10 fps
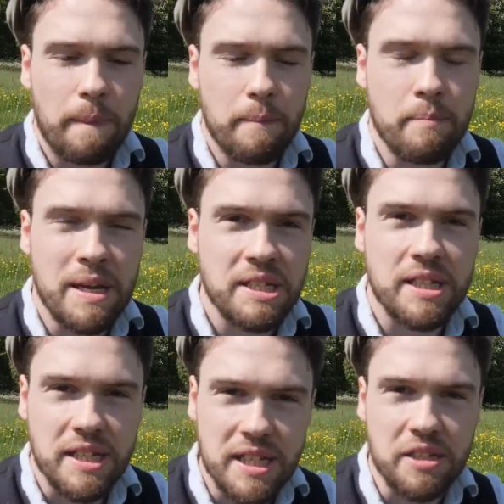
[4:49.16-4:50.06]

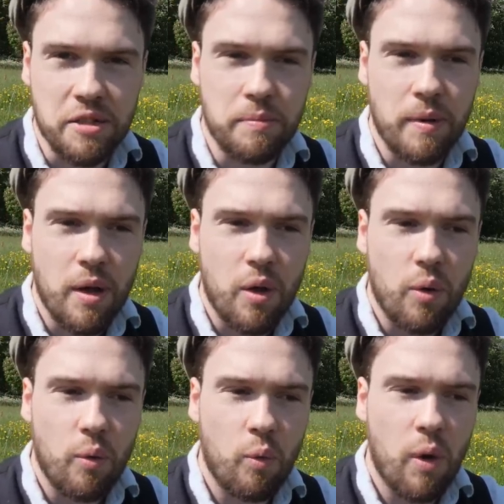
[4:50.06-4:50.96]
mysticism
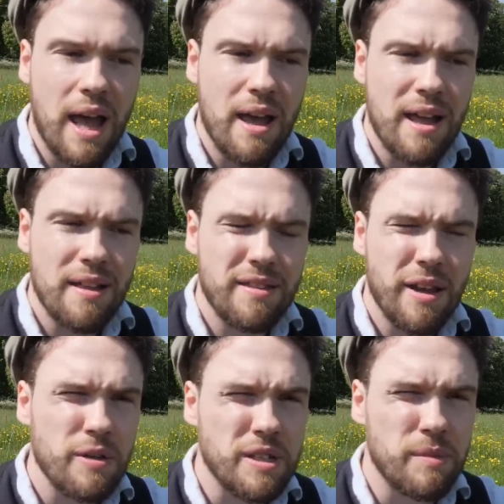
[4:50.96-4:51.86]
where
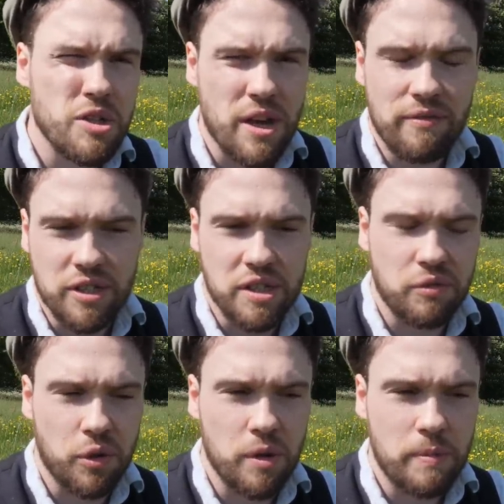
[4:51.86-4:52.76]
there isn't much evidence
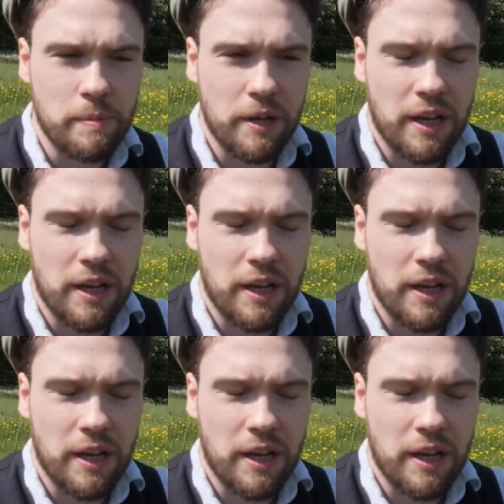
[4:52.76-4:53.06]
for it. People